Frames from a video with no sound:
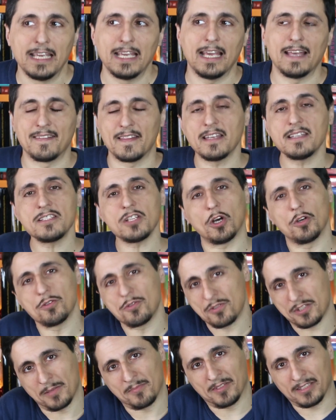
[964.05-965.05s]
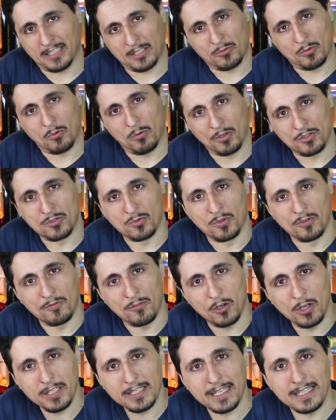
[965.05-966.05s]
And that is also something that we want to
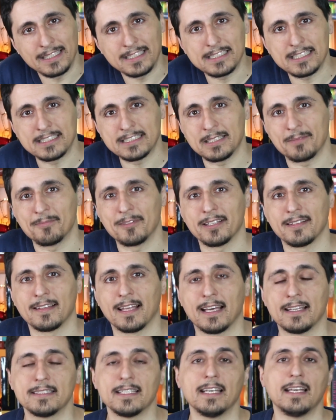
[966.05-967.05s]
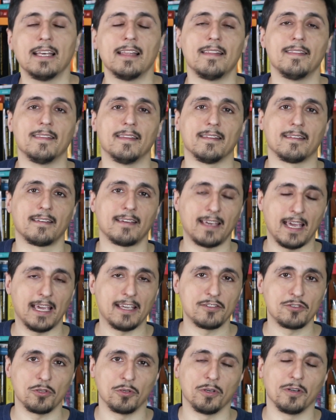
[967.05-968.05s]
avoid. And this is something that the
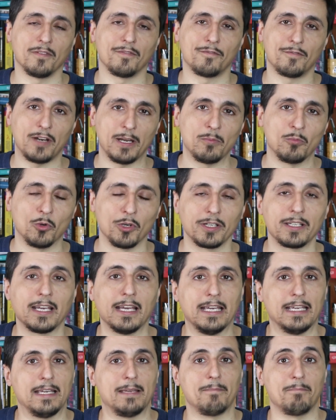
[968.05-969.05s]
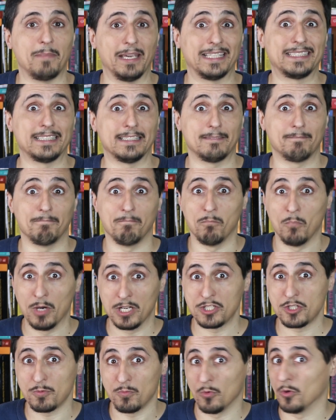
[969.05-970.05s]
Ktor framework makes it
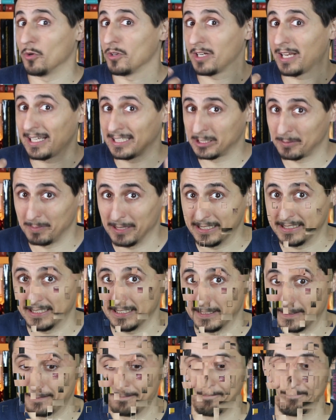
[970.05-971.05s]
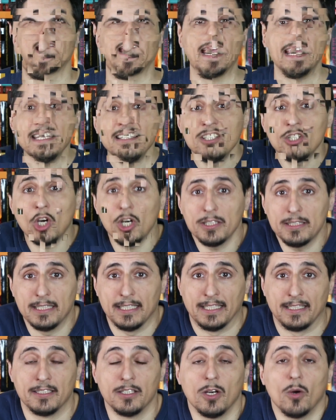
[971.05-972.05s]
much more explicit. In
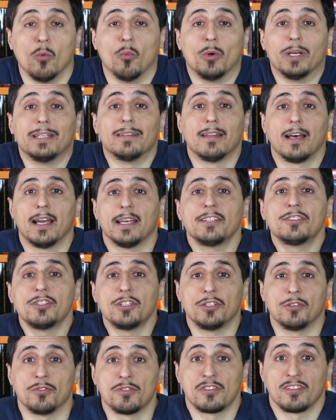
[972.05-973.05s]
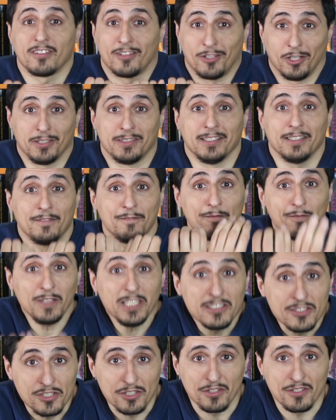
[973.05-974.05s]
Kotlin, we like to use the Kotlin
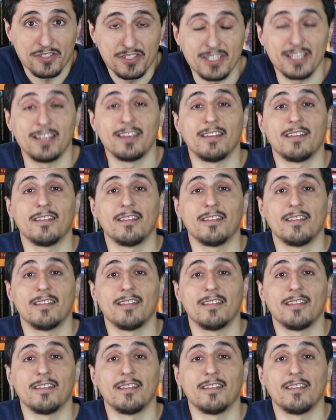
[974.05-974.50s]
features.